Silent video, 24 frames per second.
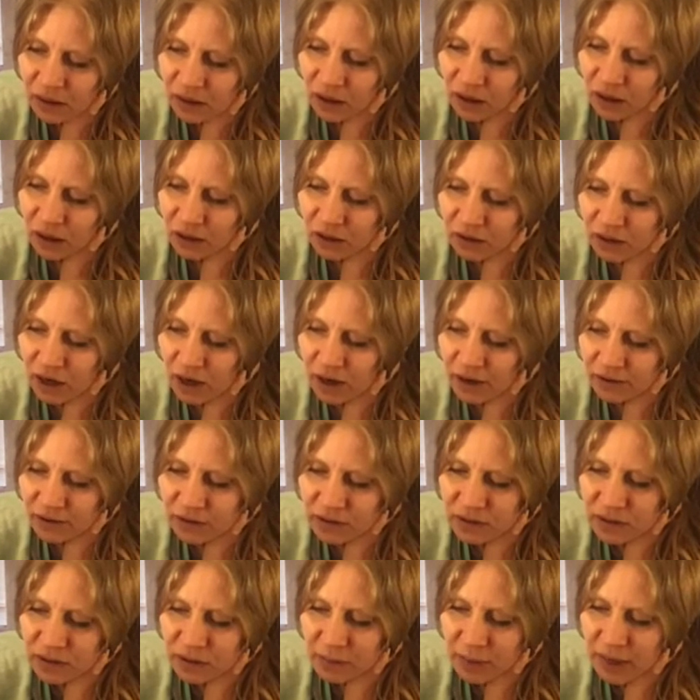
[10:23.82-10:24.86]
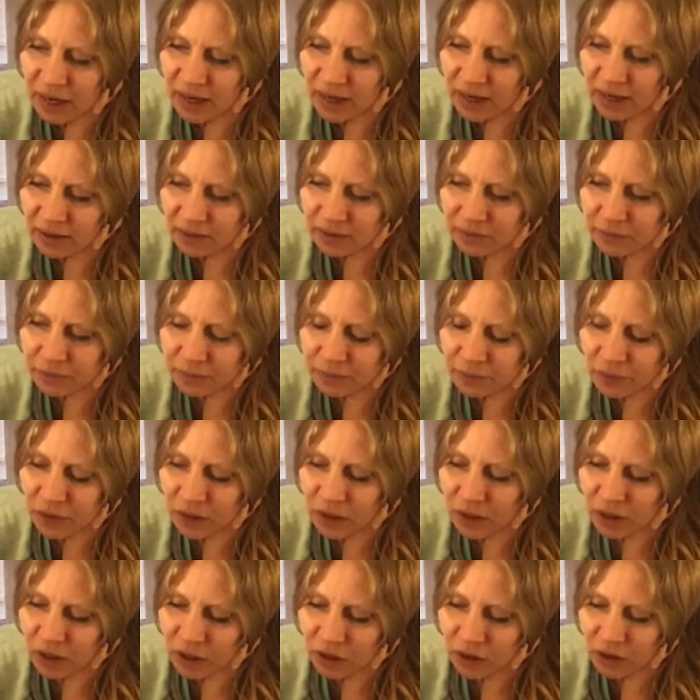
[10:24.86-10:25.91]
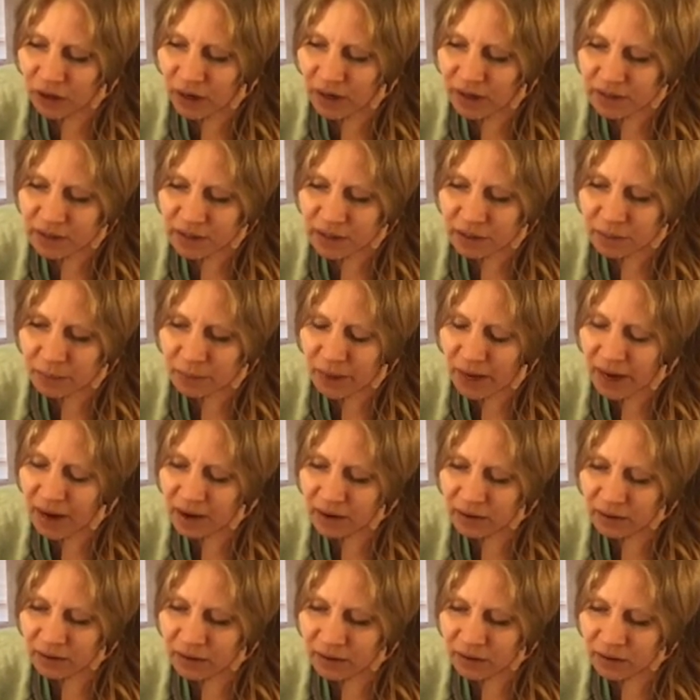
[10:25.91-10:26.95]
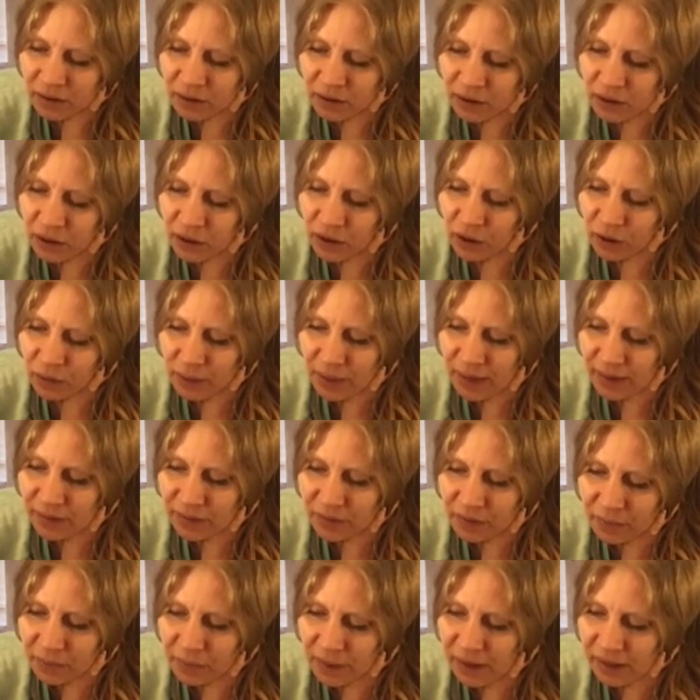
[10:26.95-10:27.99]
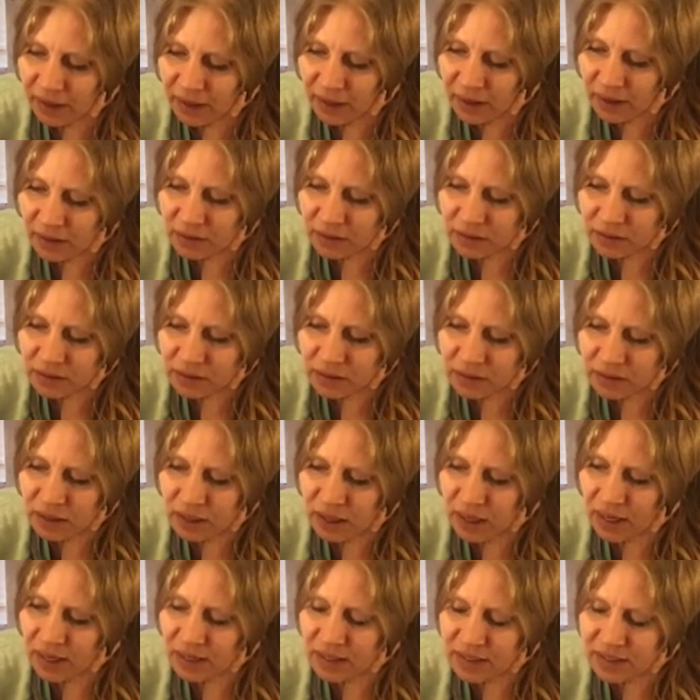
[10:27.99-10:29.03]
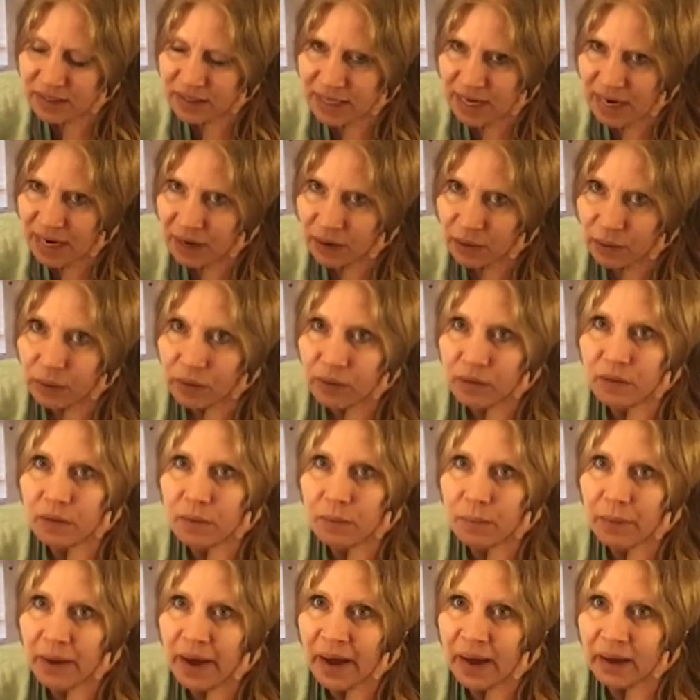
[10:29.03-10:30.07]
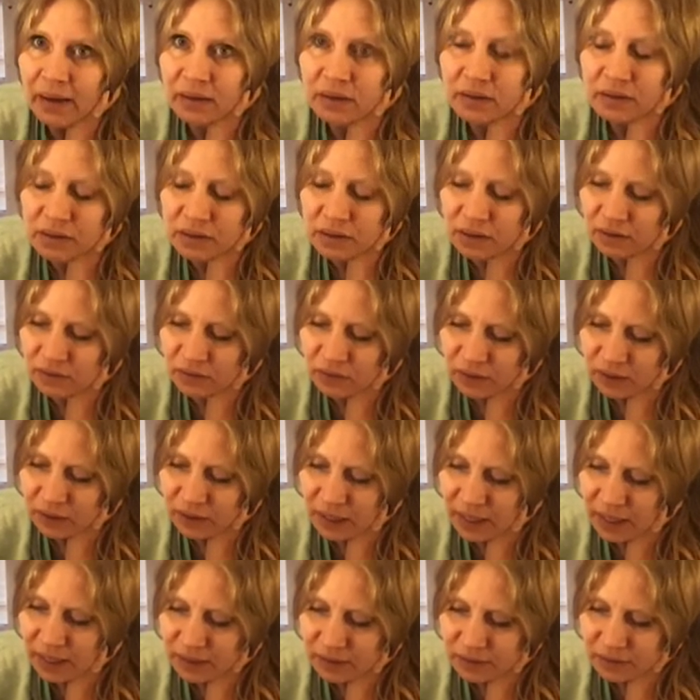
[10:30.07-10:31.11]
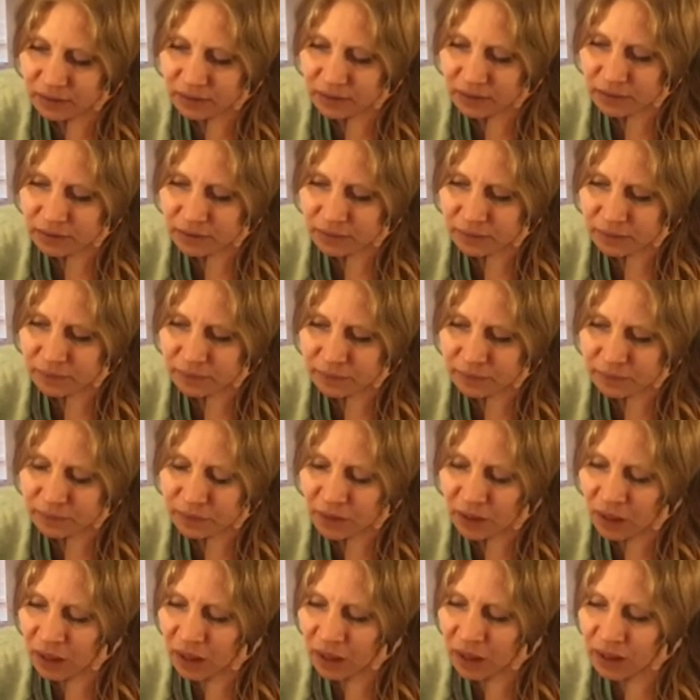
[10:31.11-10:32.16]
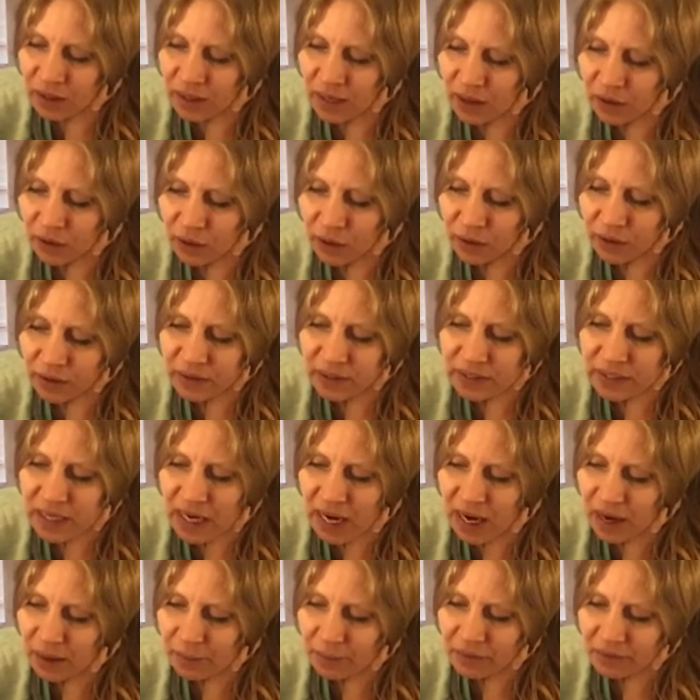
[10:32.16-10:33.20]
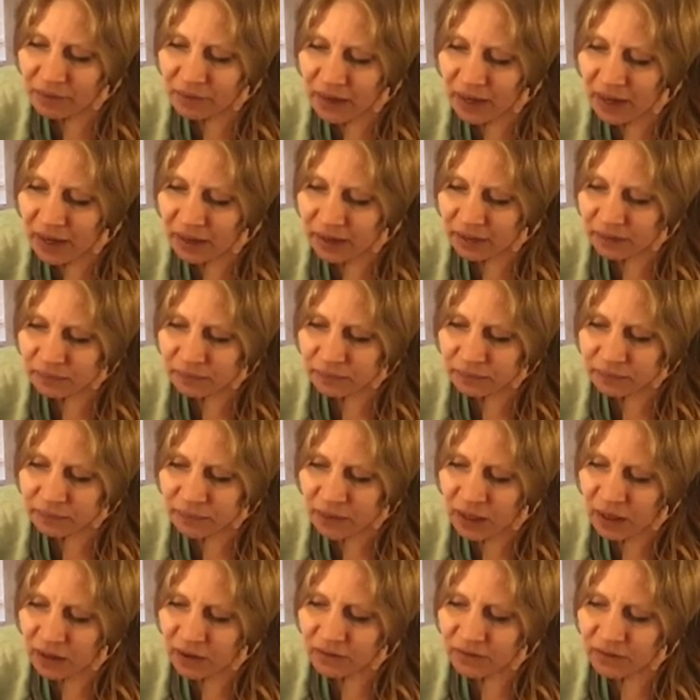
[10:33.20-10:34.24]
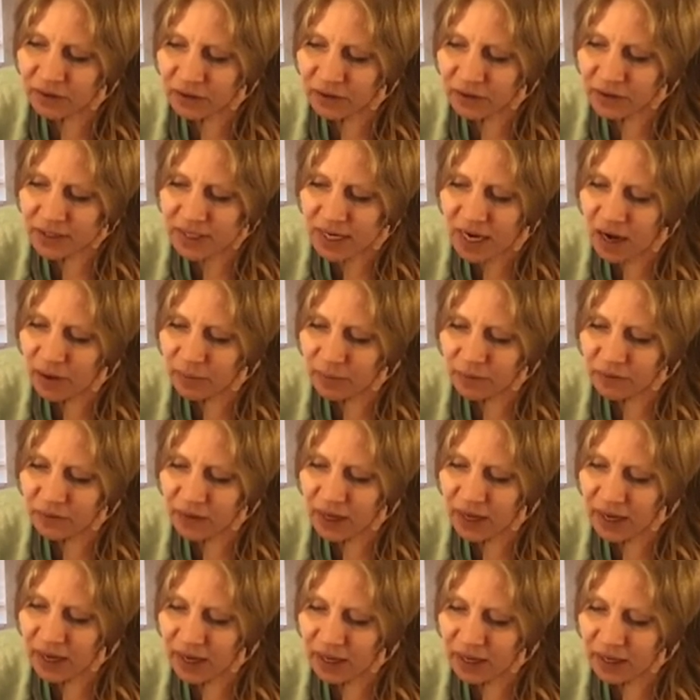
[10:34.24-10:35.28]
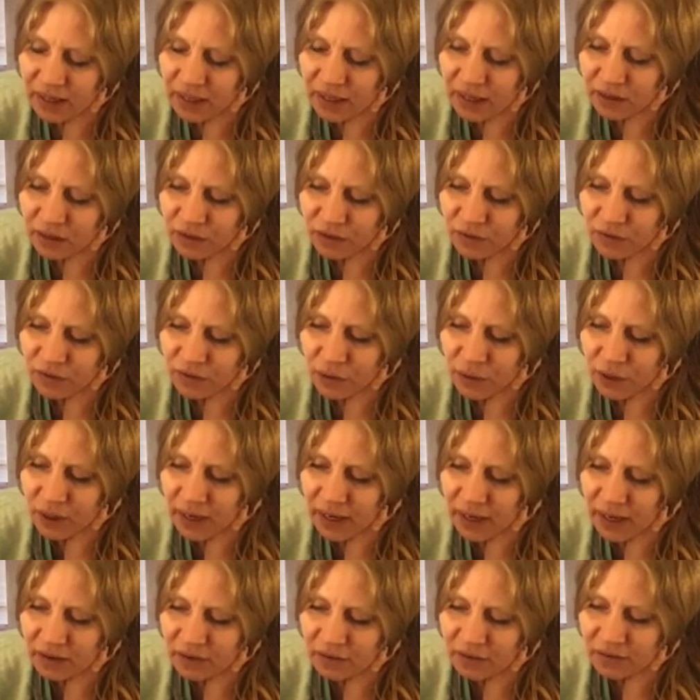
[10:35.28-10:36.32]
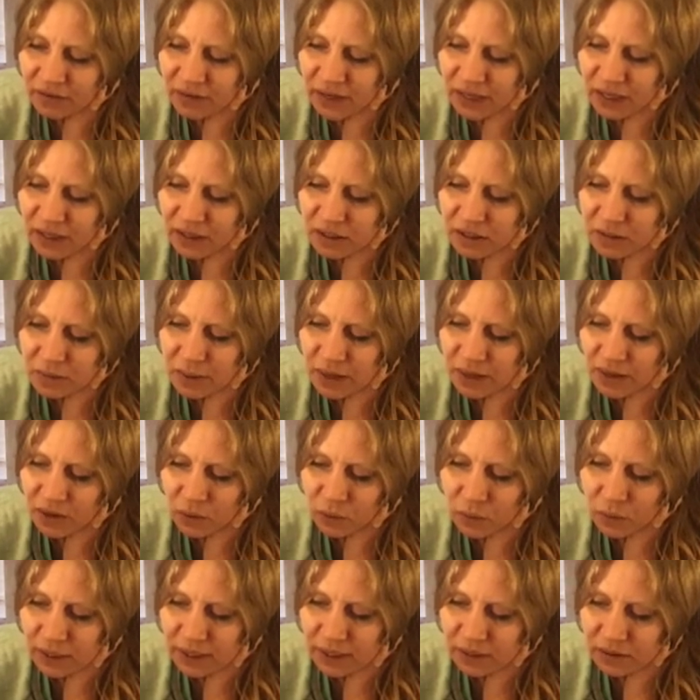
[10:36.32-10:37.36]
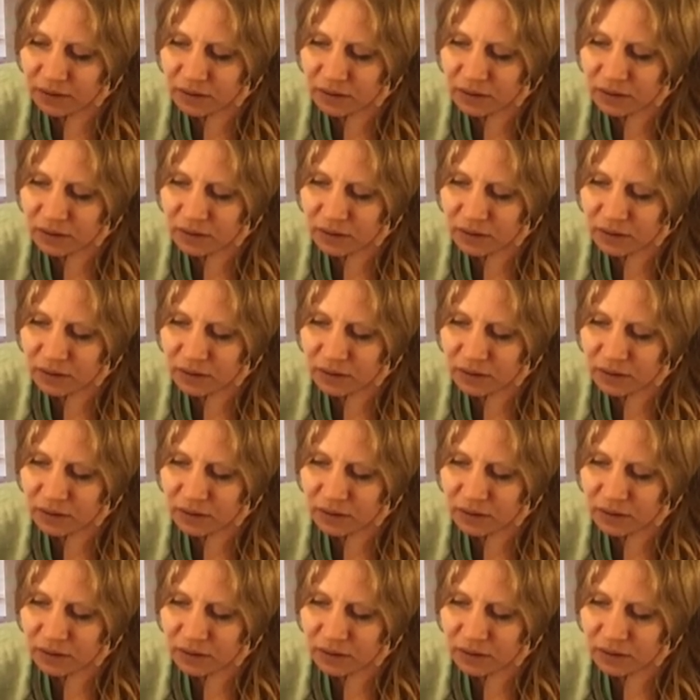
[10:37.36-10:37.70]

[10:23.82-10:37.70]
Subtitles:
along the spine, across the back, around the buttocks, and down the backs of the legs. Now go to the top of the head. Feel the top of the head and the forehead fanned by the wind.